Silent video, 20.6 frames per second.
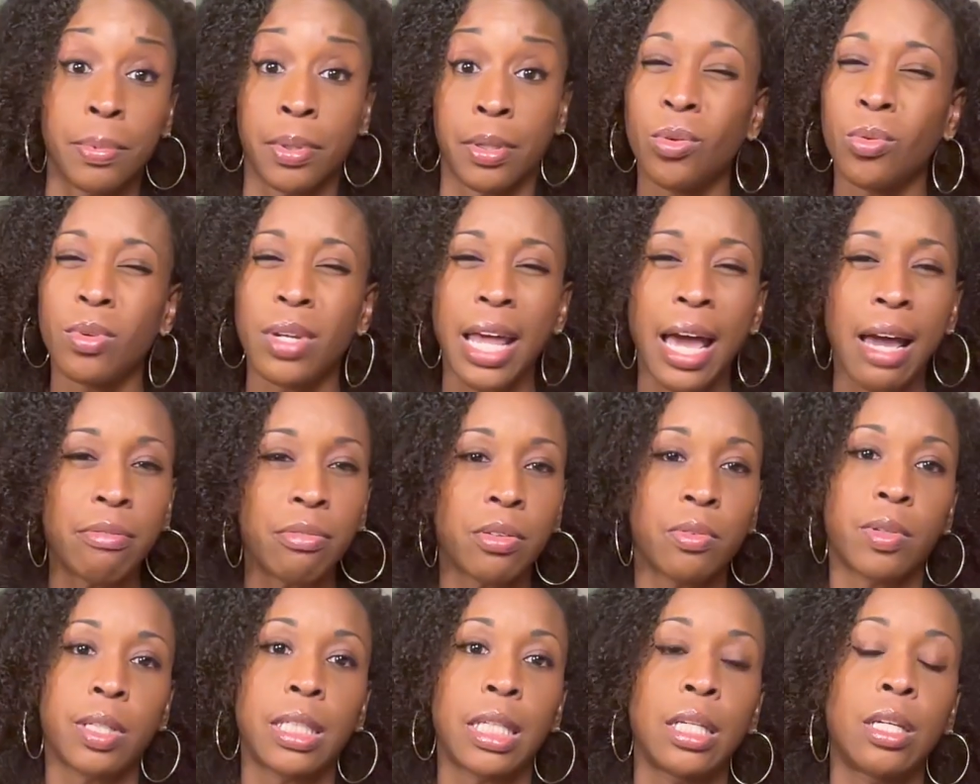You never
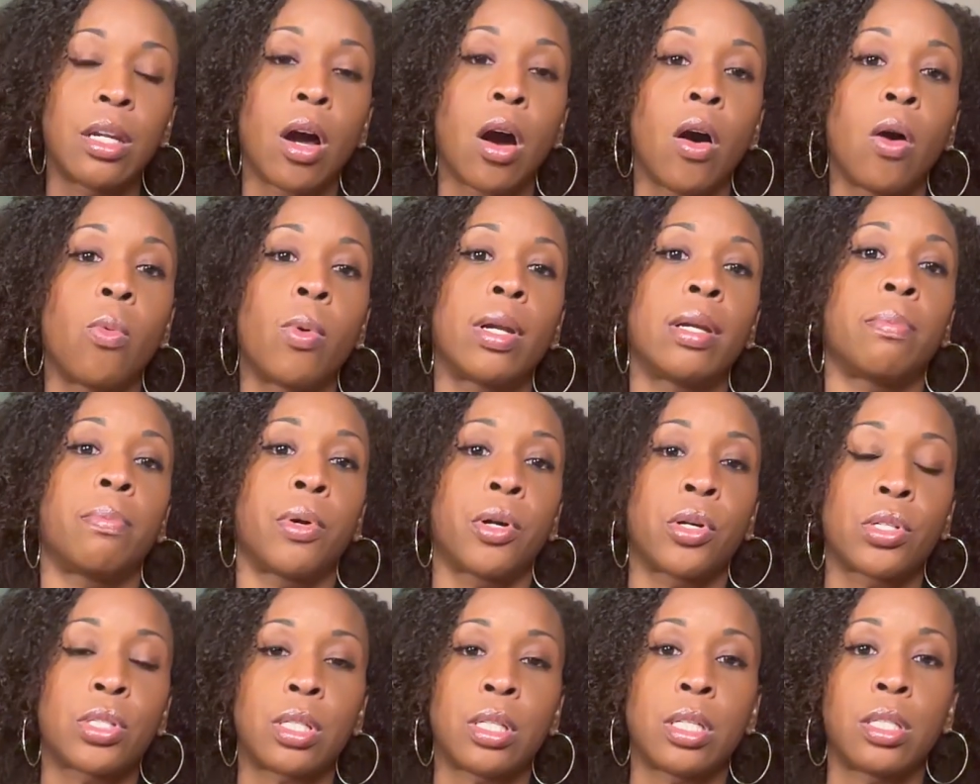really know what a
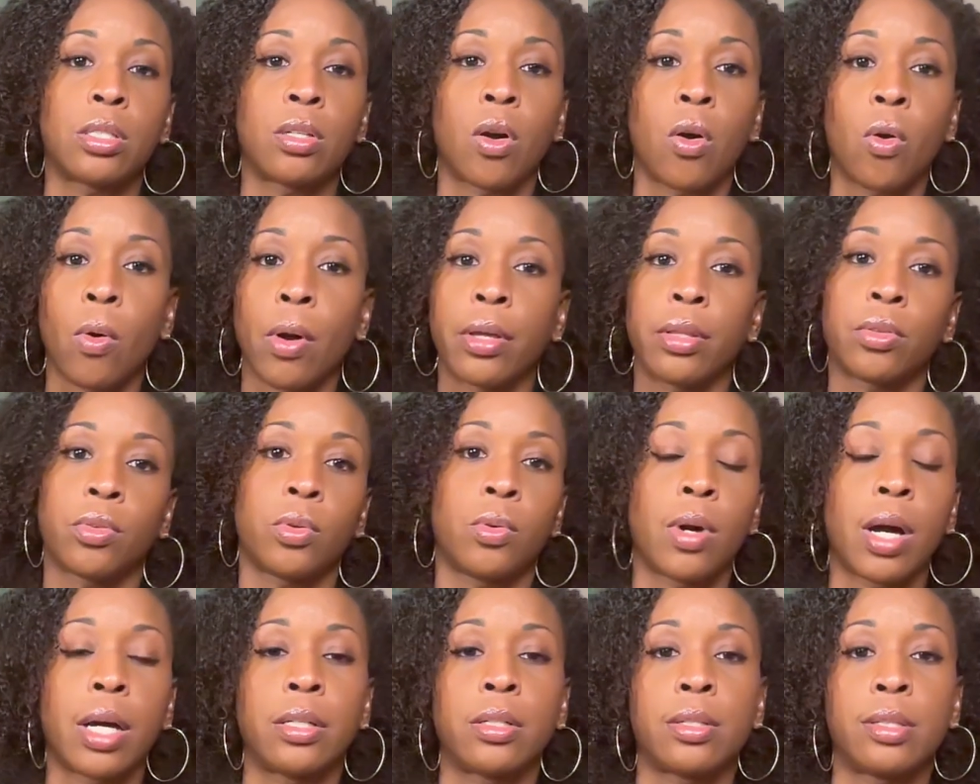person is going through
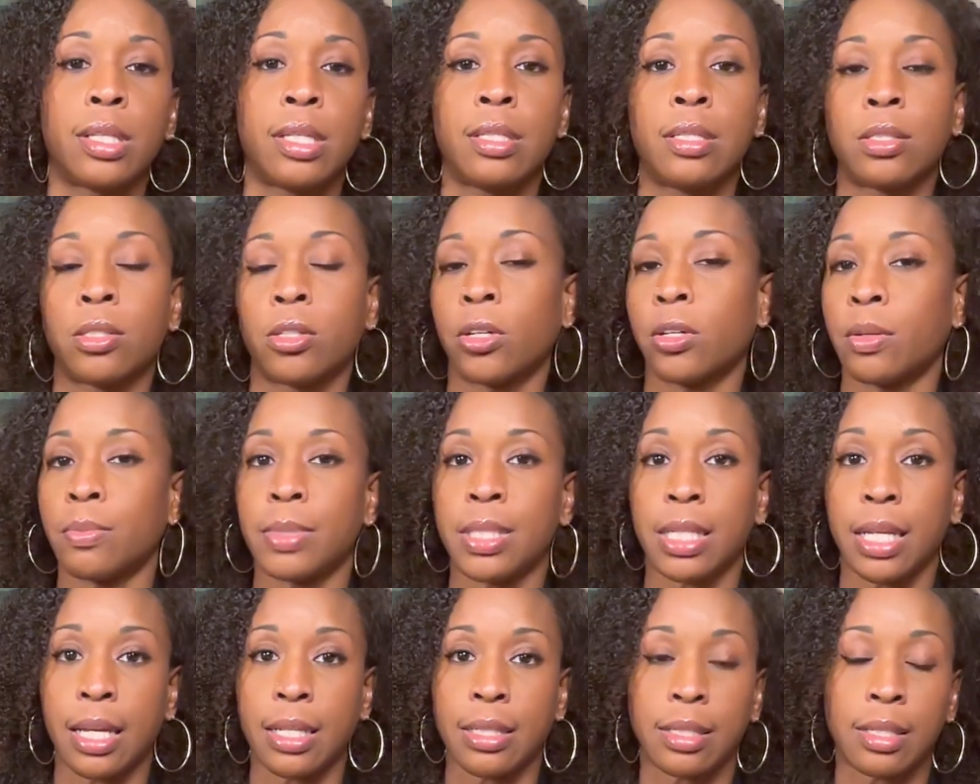under these
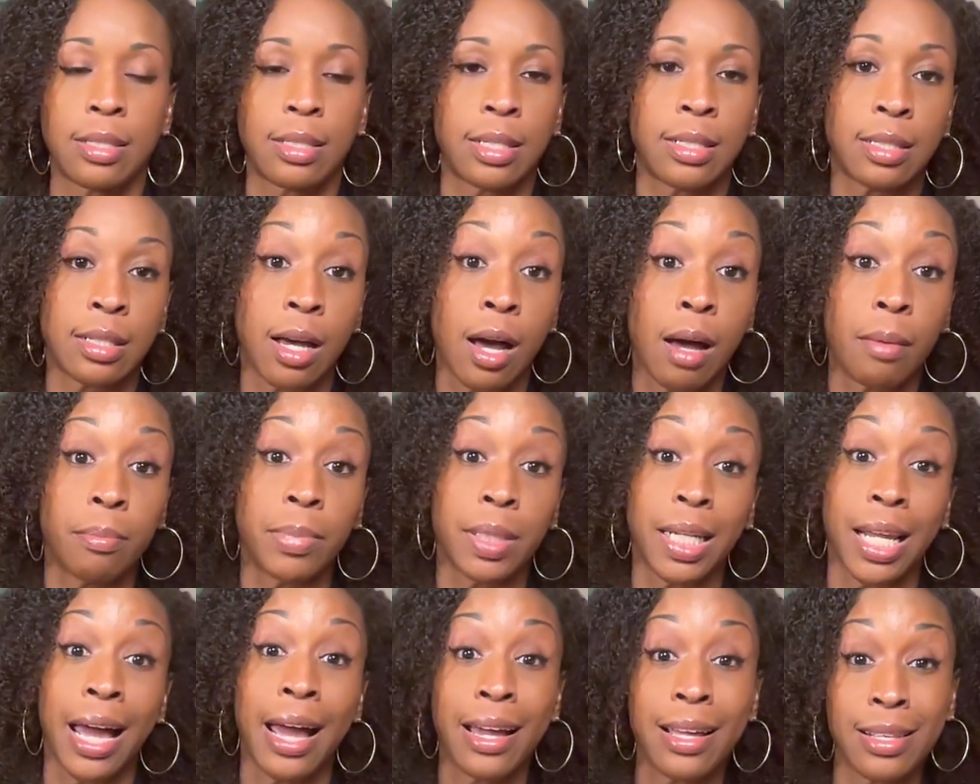circumstances. It's
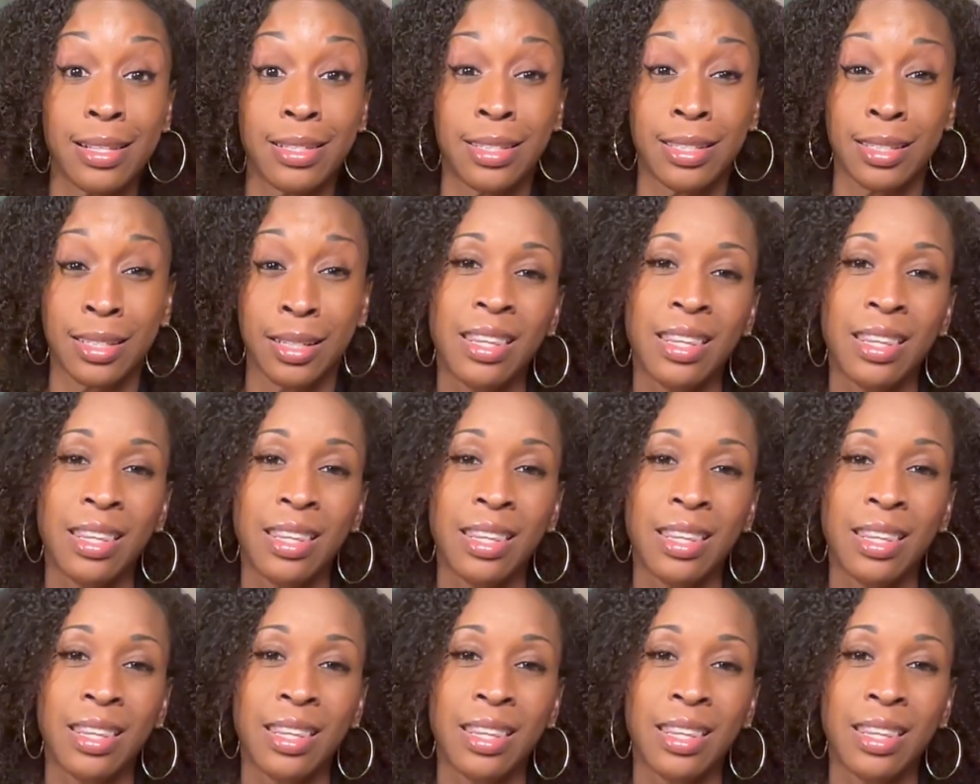complex.